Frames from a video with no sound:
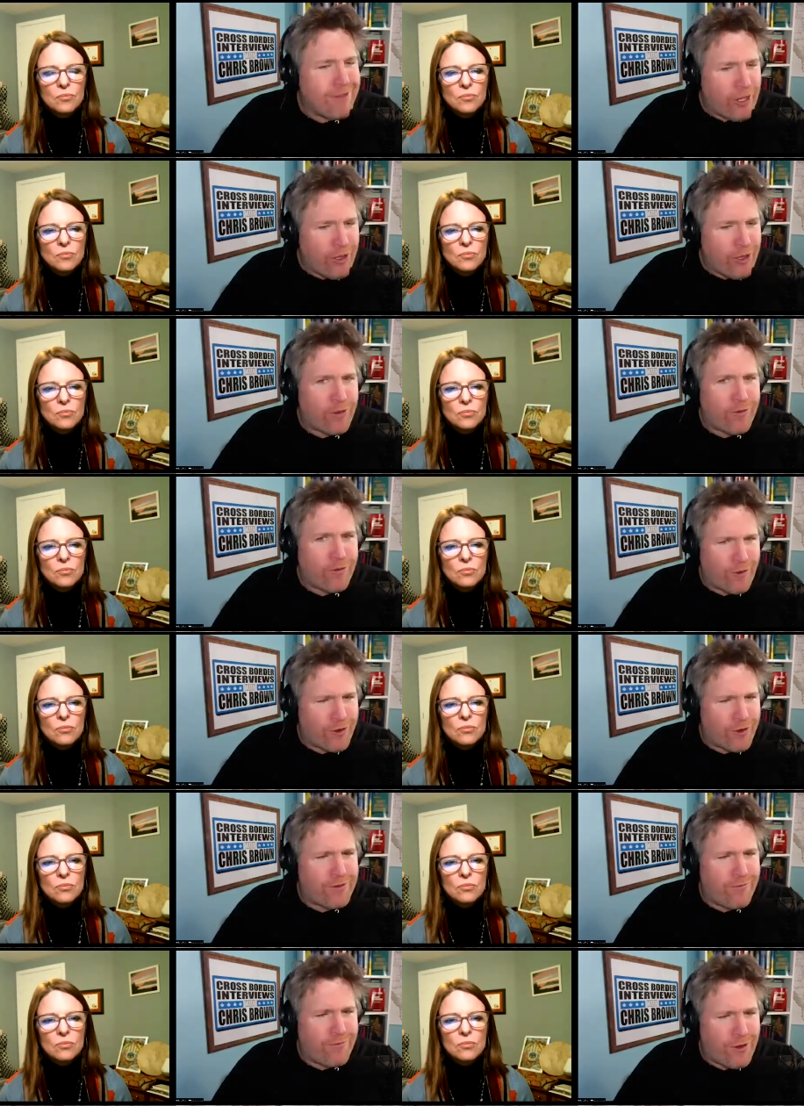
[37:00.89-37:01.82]
Speaker 1: in those
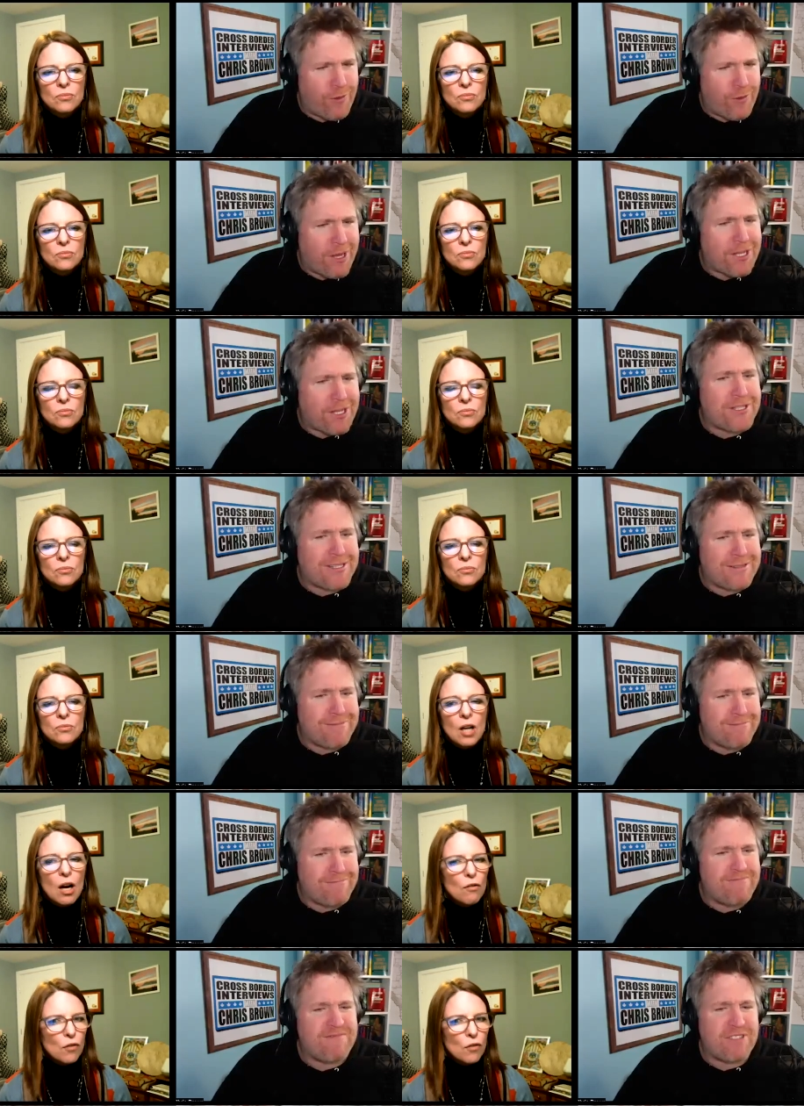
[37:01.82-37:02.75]
first few
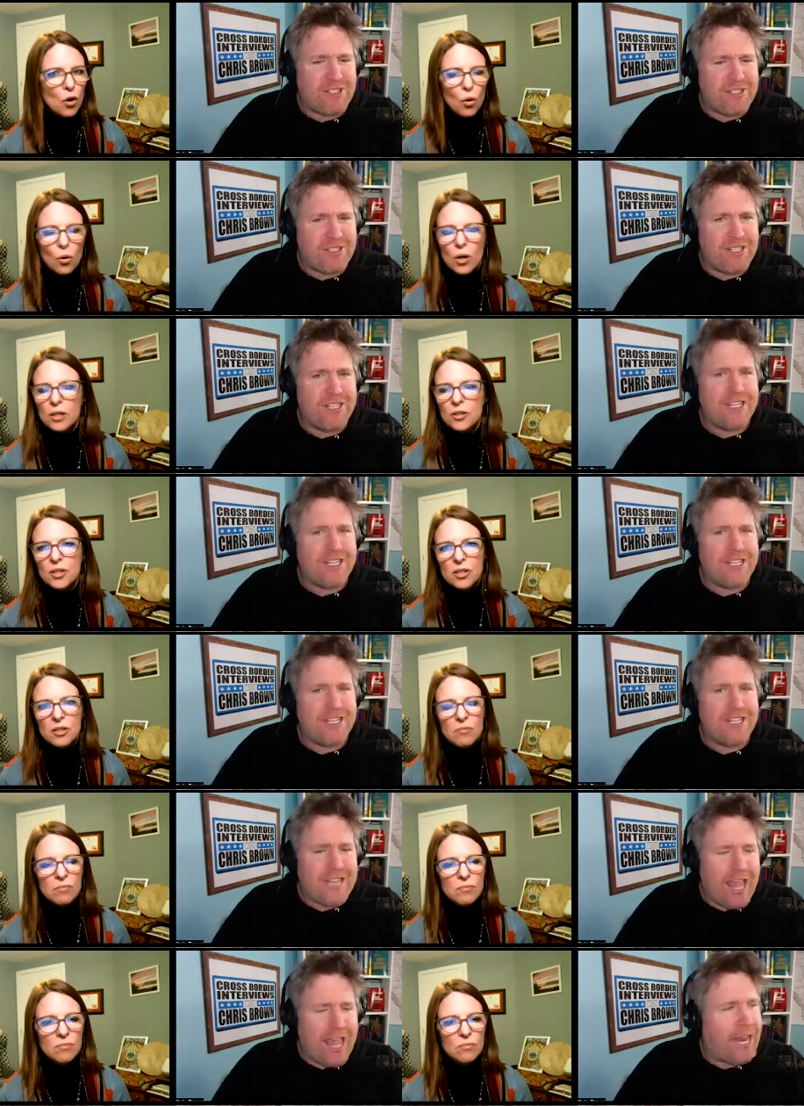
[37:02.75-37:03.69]
months.
Speaker 2: Of
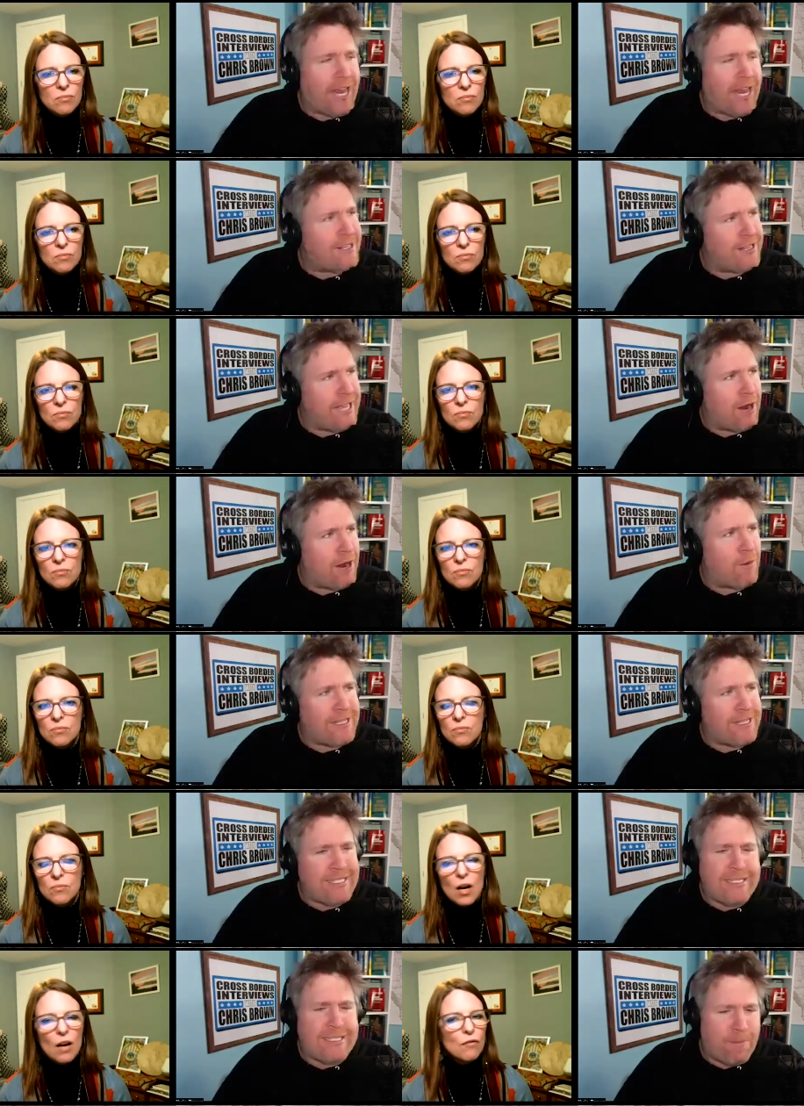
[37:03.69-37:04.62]
course.
Speaker 1: Like there
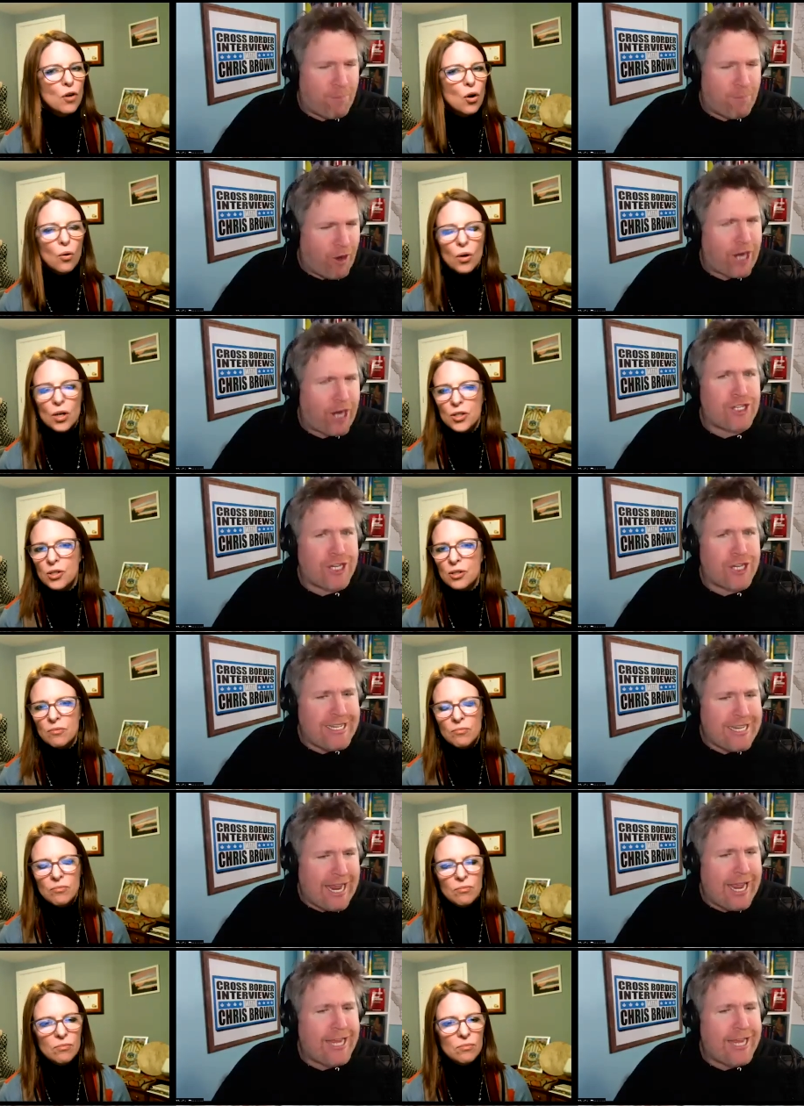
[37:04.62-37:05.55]
was of
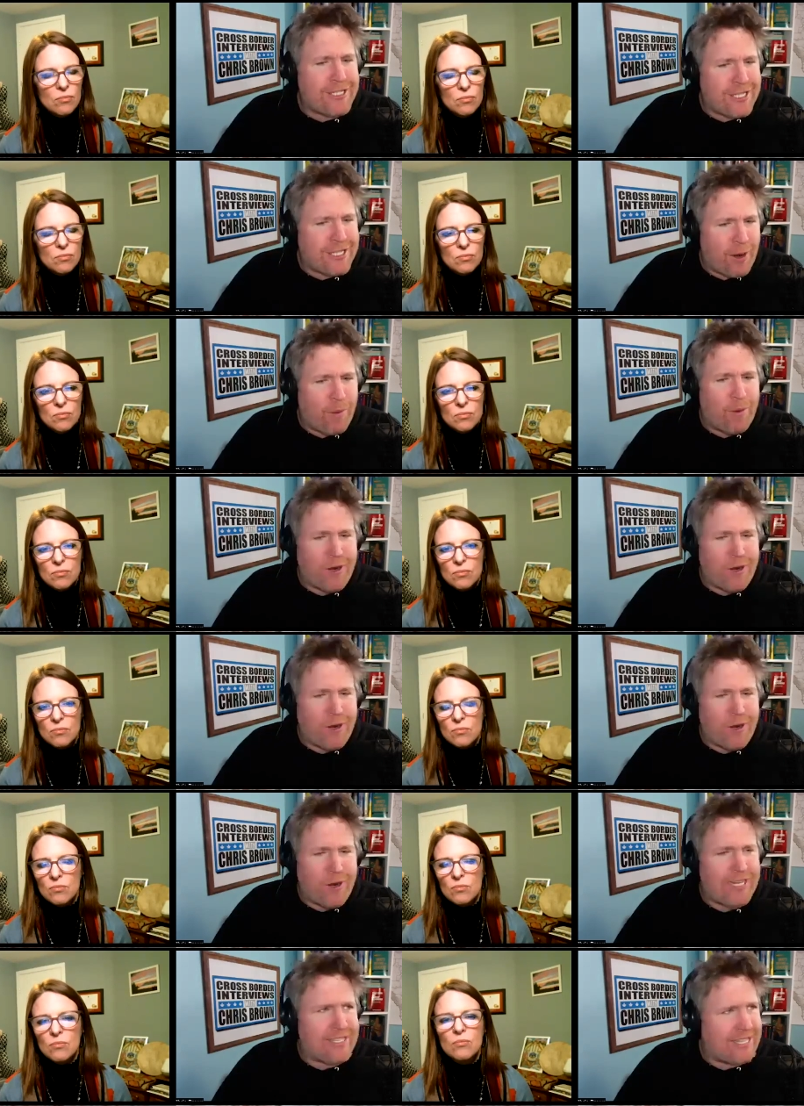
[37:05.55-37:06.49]
depression course. days, there were
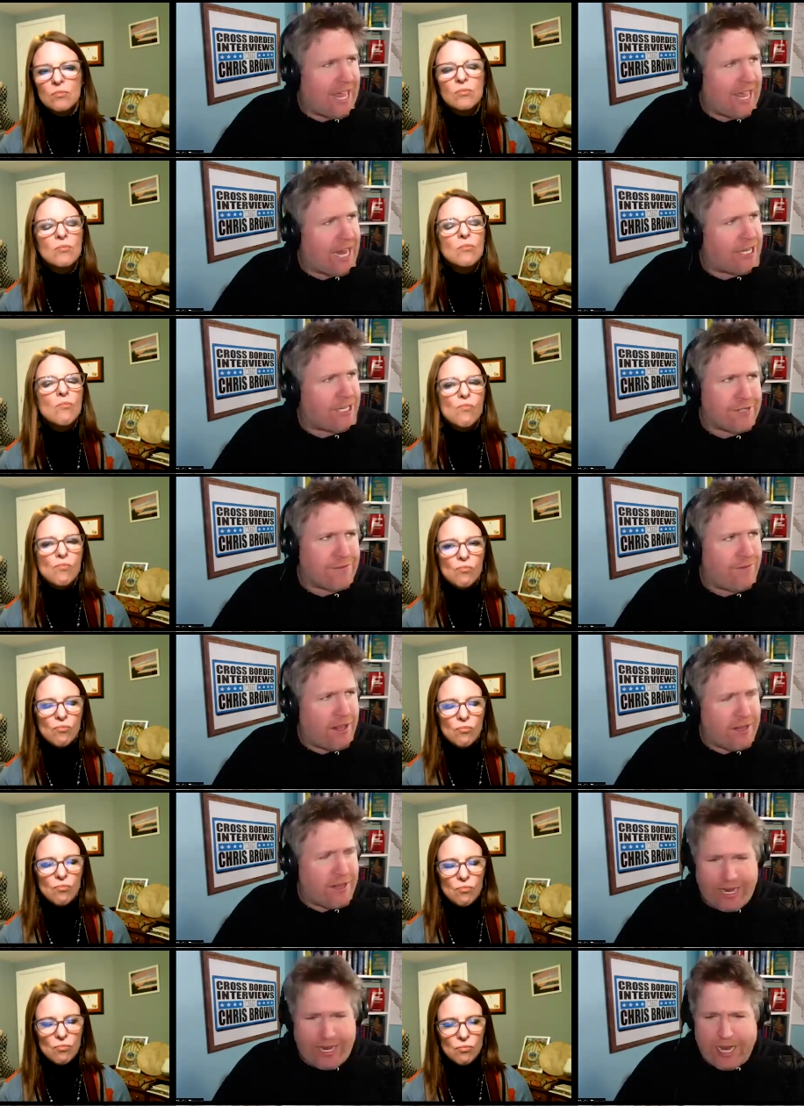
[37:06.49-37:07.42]
days that I just
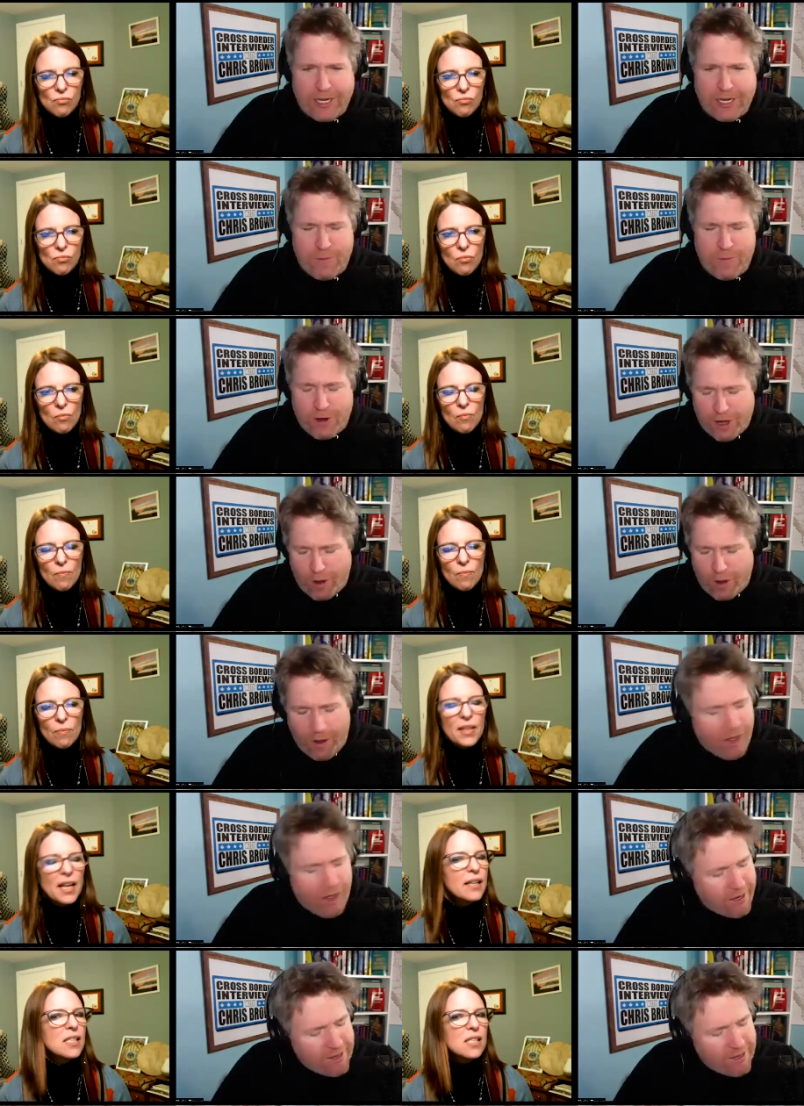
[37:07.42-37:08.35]
felt like I didn't want to go
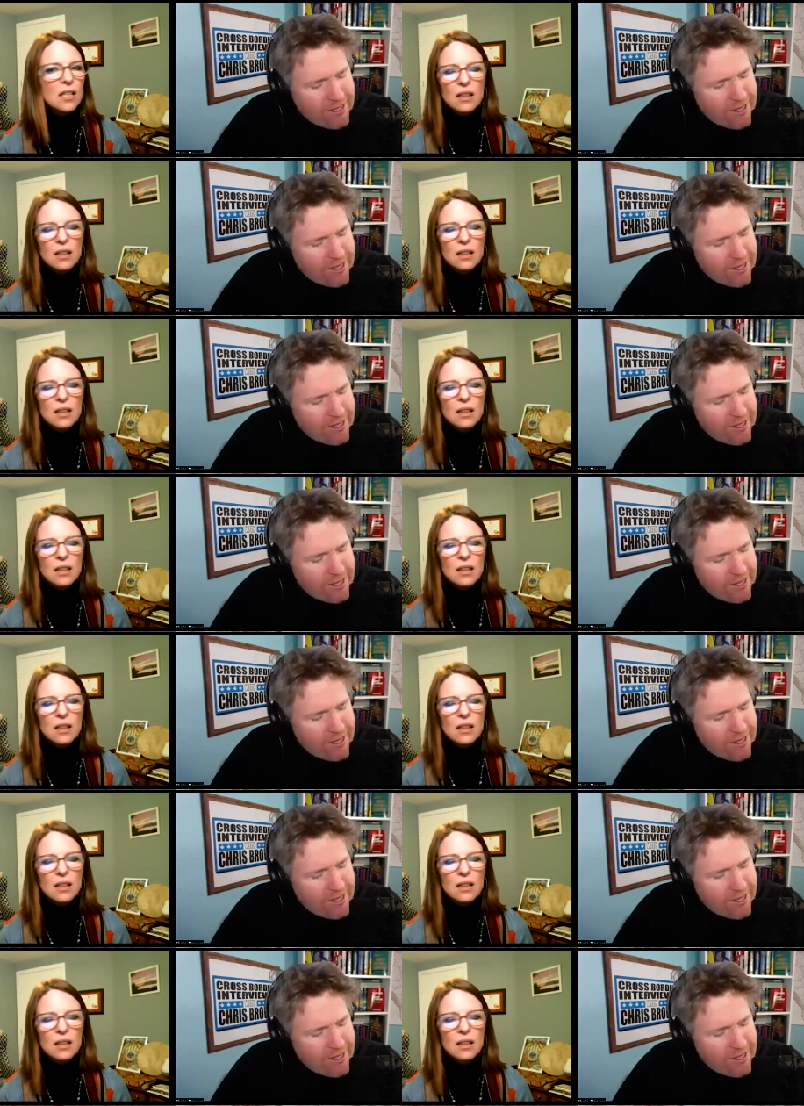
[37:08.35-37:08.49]
that on. That is a